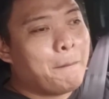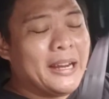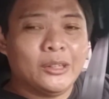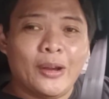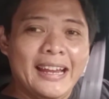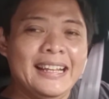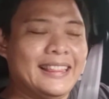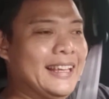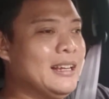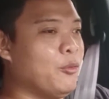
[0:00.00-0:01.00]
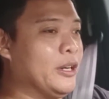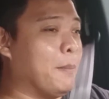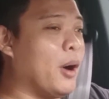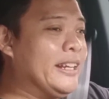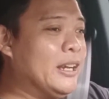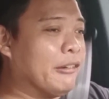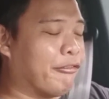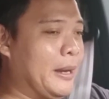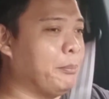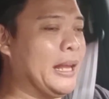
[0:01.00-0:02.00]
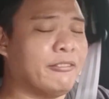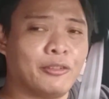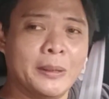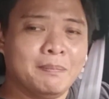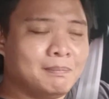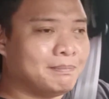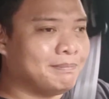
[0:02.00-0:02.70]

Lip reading: compared to anything with a body on frame platform,